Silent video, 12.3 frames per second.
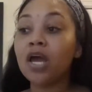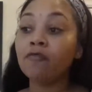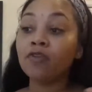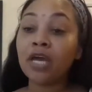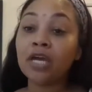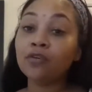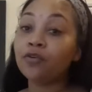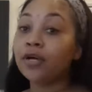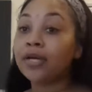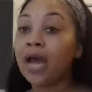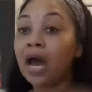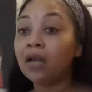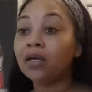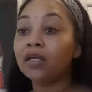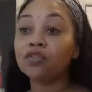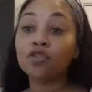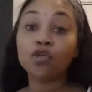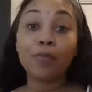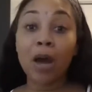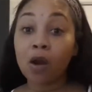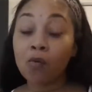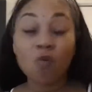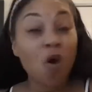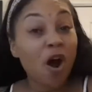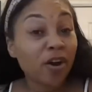If you can't do a gallon, 2
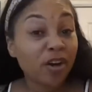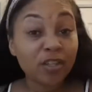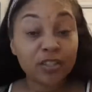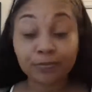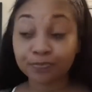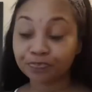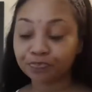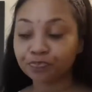bottled waters.